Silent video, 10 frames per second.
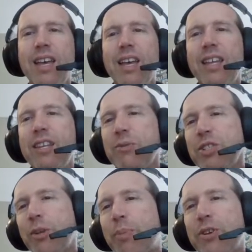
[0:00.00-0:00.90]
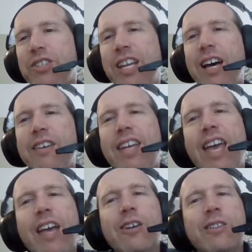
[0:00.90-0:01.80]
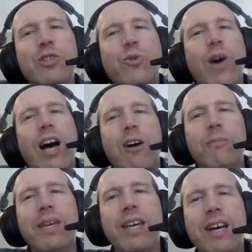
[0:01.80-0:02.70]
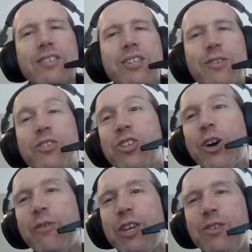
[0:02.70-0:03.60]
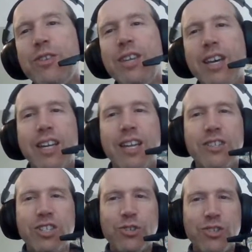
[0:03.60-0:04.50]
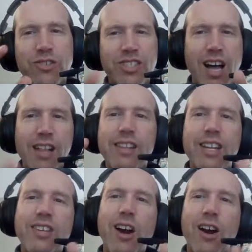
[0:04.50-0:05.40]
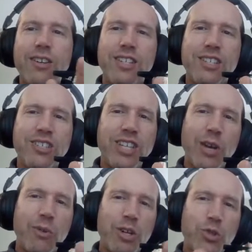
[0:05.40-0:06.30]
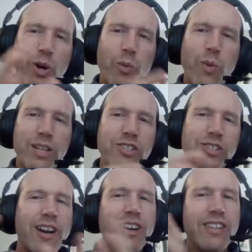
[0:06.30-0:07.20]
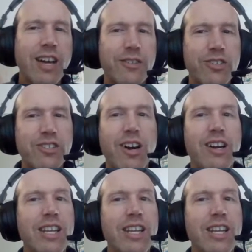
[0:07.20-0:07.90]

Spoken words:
And then there was the personality angle as well, because the Soviet Union and Joseph Stalin, it's hard to distinguish where one started and the other started.